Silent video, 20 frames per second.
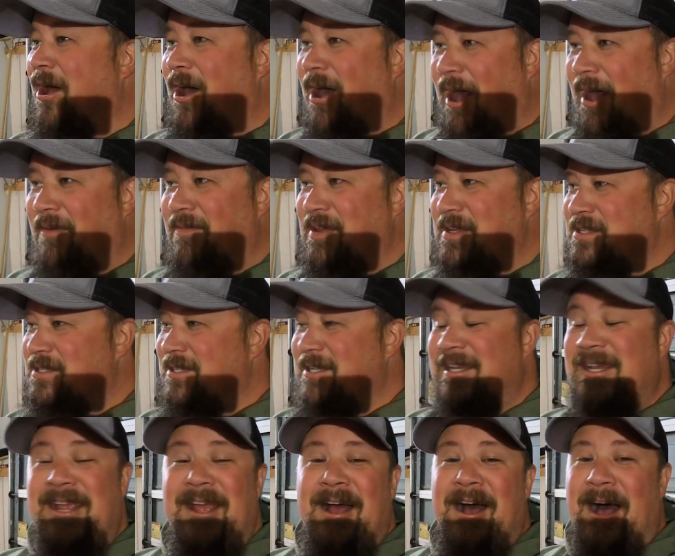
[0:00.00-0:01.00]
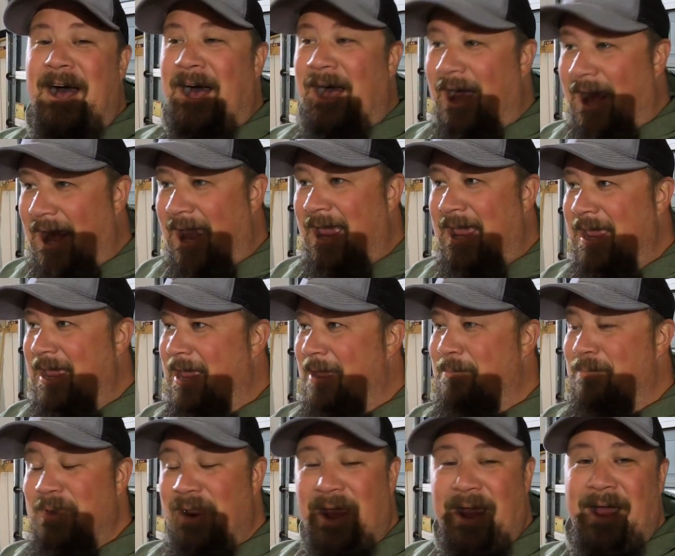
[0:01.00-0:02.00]
Obviously, I
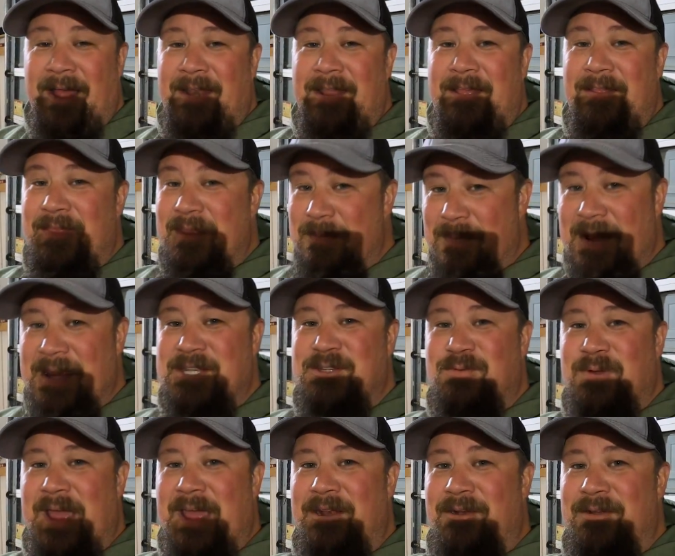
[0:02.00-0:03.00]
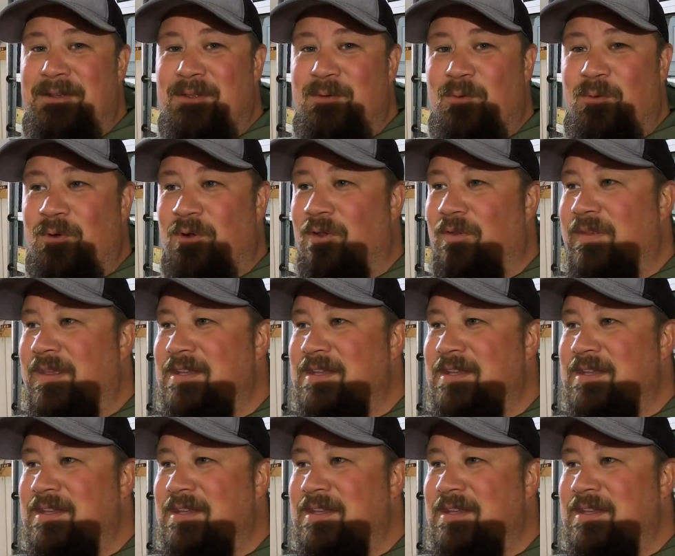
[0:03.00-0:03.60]
am not the best rider in the world.